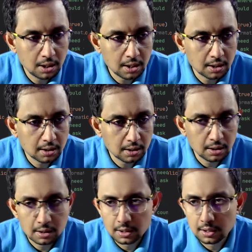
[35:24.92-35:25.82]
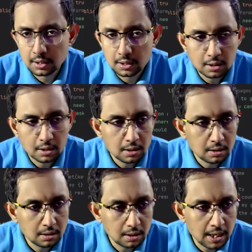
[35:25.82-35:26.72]
like
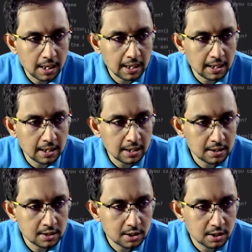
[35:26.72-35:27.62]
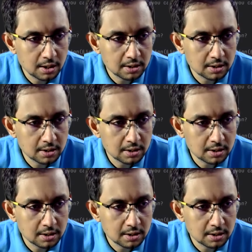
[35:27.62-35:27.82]
age,